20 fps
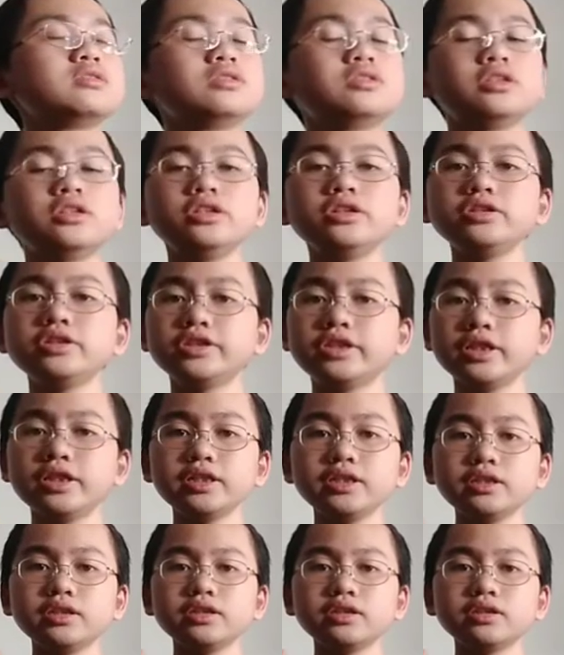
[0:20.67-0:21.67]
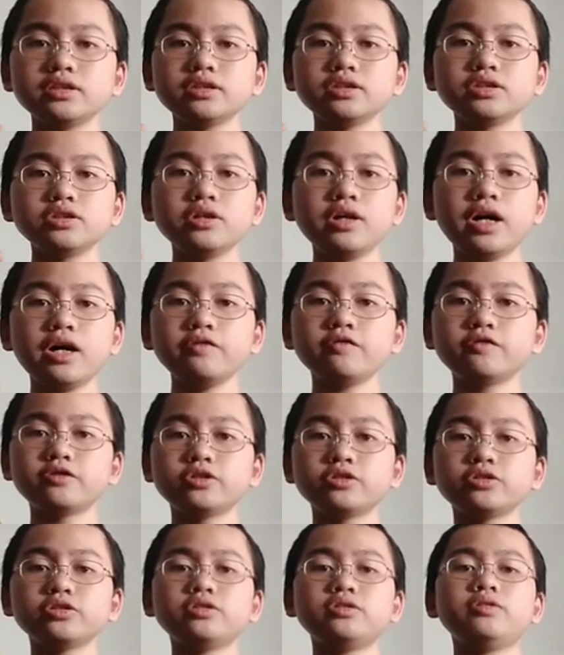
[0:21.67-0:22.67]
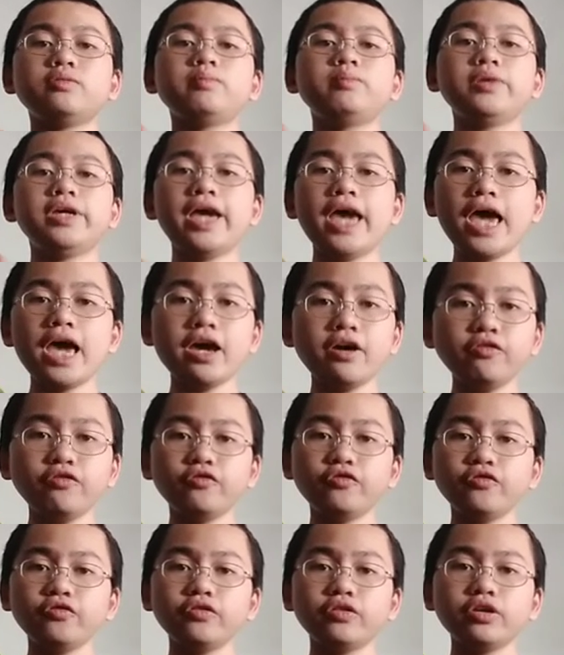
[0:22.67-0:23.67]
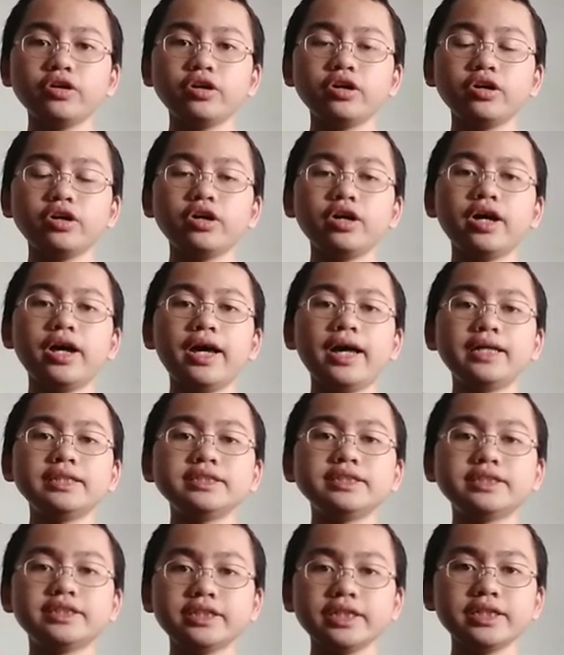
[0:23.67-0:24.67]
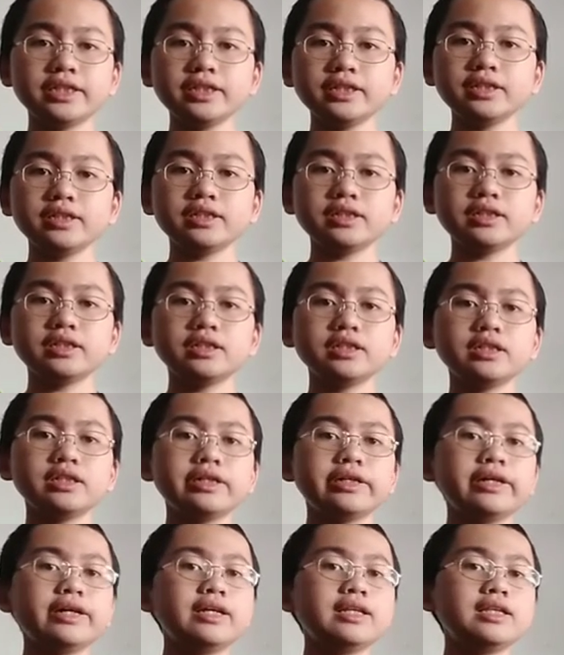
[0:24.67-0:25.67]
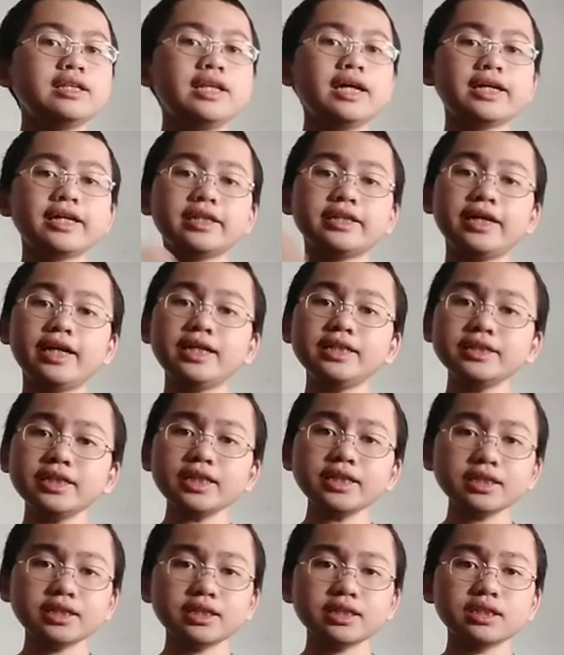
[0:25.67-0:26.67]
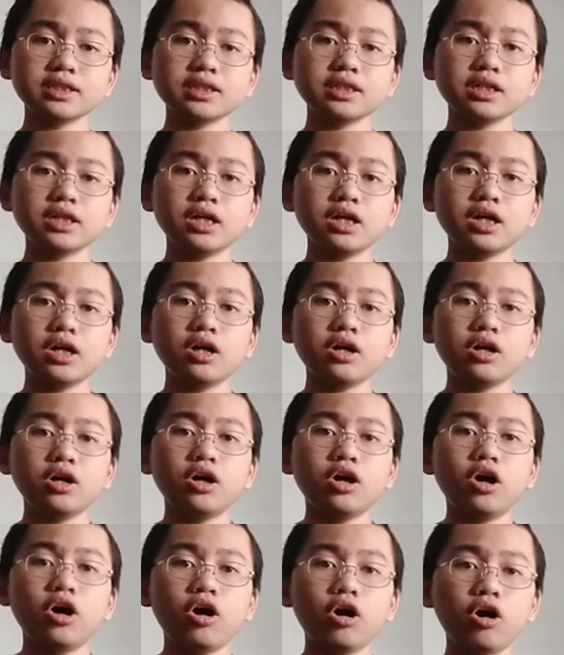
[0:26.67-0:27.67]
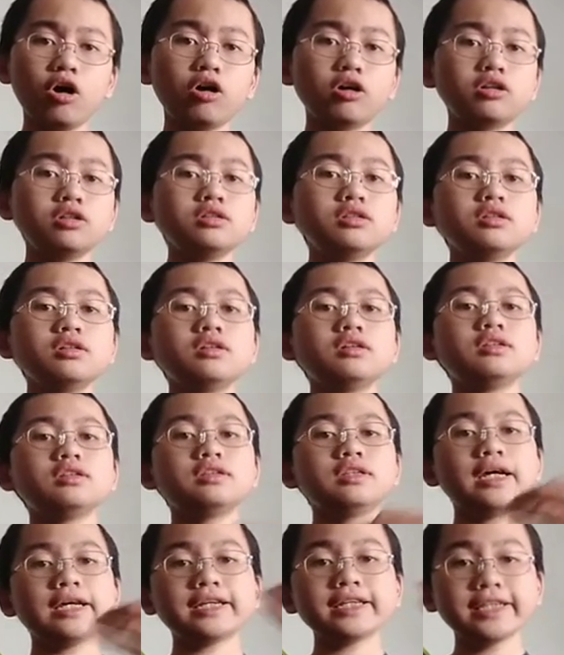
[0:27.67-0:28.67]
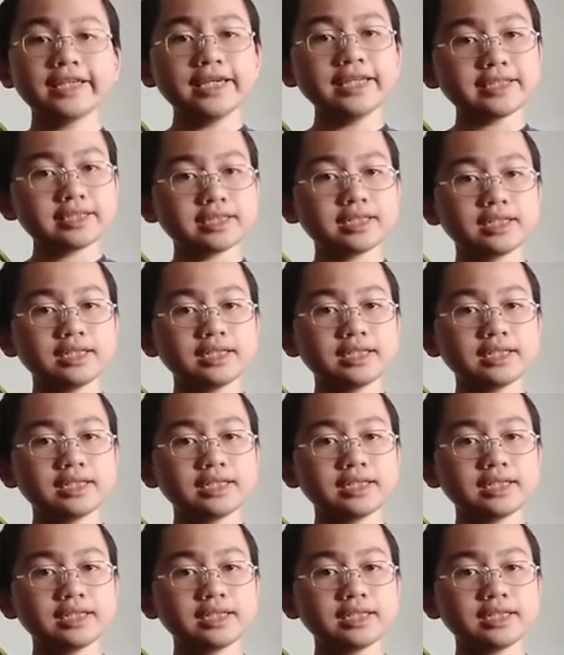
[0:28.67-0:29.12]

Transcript: Do you think you have to behave and think like an adult or like a kid?